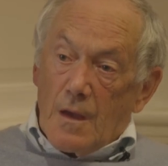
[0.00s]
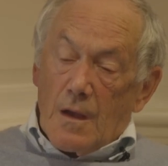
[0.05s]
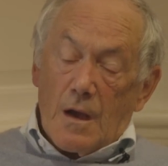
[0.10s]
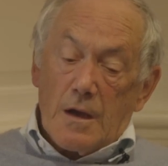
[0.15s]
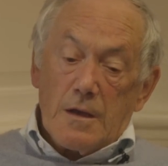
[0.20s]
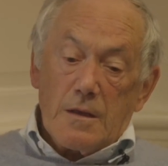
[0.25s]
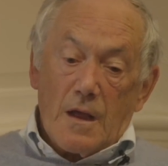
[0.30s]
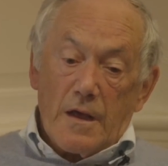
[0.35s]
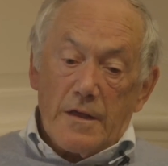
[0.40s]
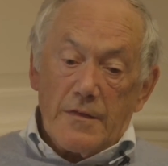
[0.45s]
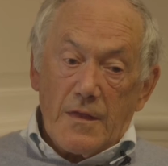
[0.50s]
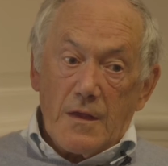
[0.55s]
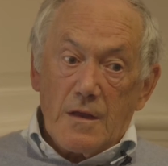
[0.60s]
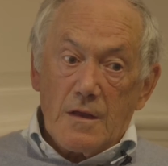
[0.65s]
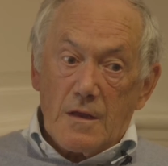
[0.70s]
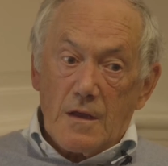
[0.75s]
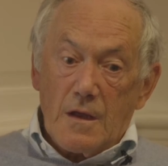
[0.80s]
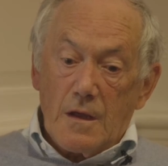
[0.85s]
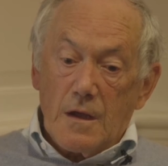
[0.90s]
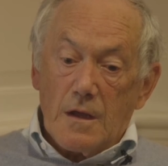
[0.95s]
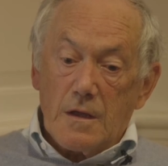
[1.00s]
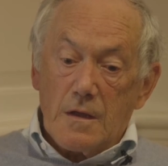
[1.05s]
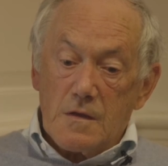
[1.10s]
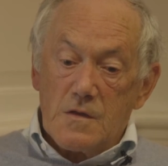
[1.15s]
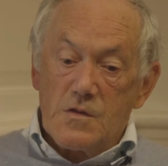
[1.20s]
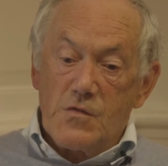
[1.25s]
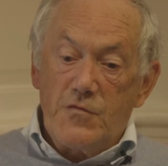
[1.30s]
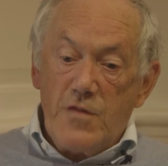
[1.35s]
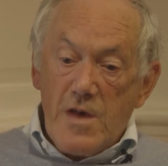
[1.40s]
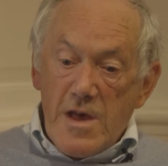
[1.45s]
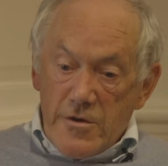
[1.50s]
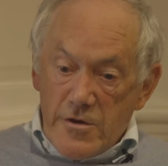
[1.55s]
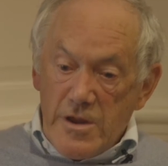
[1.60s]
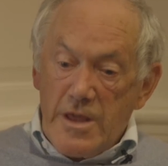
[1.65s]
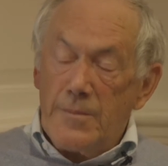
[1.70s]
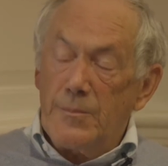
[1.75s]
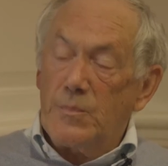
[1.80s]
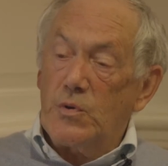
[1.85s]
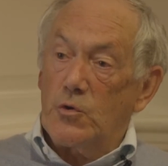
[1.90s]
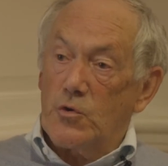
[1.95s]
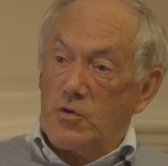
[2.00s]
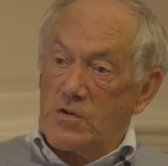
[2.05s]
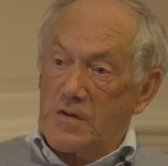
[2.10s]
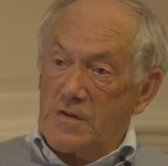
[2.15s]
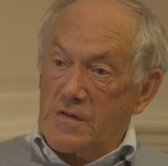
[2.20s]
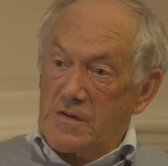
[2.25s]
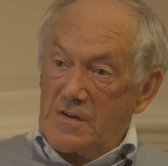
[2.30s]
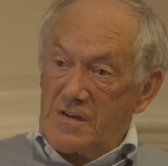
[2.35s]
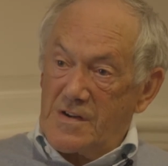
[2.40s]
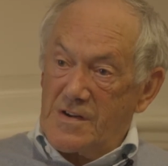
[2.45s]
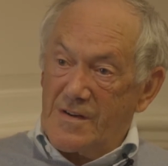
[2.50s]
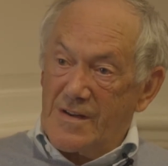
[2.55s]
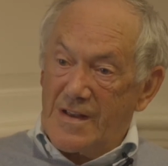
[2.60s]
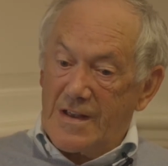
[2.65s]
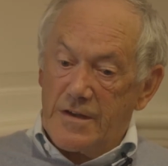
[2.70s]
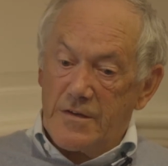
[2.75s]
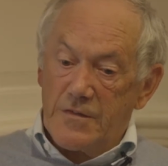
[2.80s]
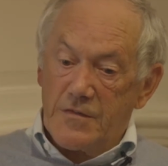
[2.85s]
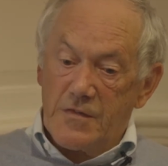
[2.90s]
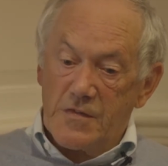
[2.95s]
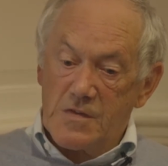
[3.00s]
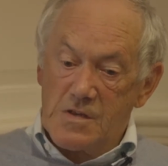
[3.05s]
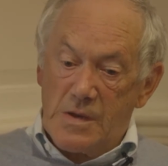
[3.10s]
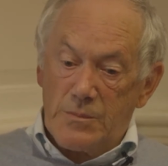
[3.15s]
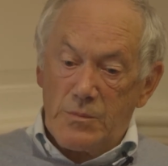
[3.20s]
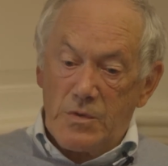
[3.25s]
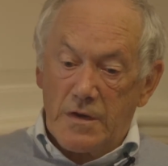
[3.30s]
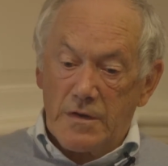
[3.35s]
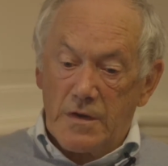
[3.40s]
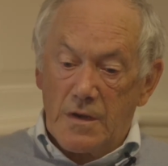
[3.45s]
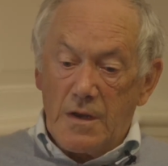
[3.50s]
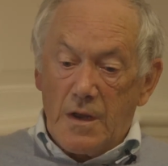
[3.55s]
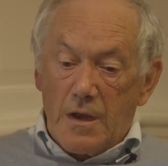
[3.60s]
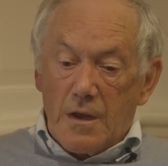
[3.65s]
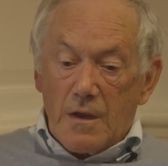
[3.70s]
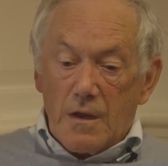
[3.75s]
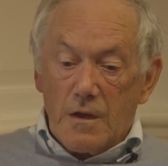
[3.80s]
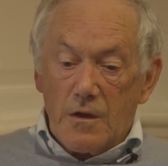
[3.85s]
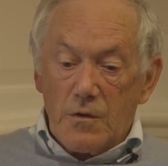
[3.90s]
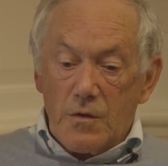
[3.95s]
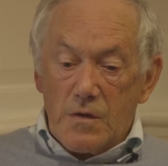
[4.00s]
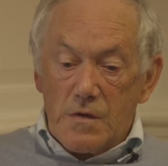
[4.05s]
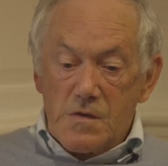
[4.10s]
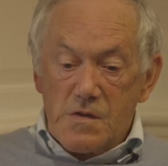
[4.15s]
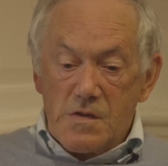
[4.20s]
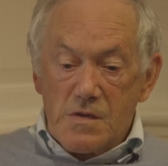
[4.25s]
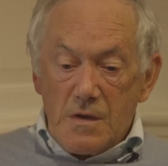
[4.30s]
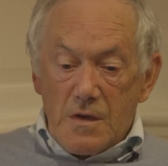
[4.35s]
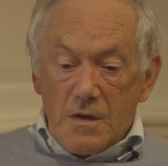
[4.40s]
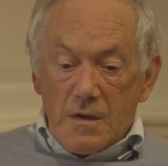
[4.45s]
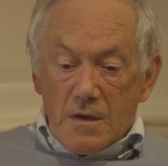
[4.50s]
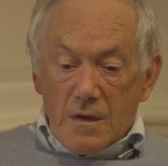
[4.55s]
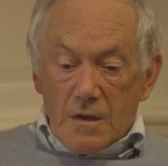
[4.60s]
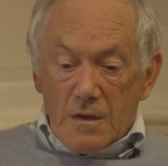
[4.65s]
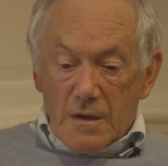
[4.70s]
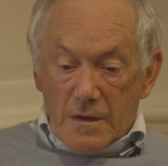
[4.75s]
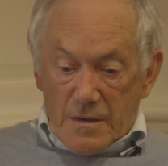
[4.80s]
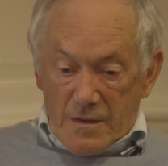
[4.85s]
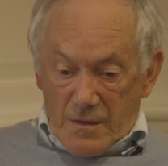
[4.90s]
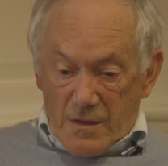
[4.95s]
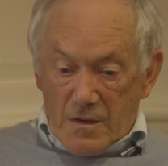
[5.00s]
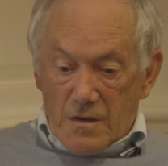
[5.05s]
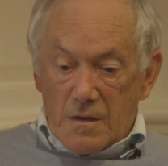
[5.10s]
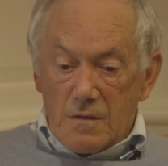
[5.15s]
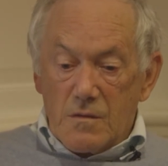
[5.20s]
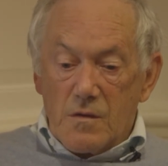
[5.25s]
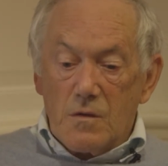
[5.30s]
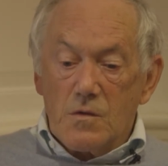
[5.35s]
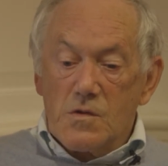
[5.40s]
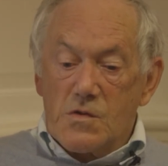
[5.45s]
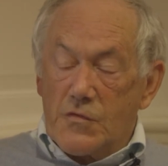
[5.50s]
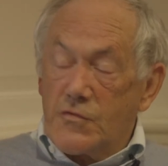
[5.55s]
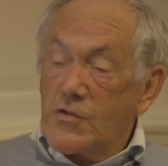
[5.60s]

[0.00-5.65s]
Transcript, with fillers: I, I think it's very important to have someone who is, use a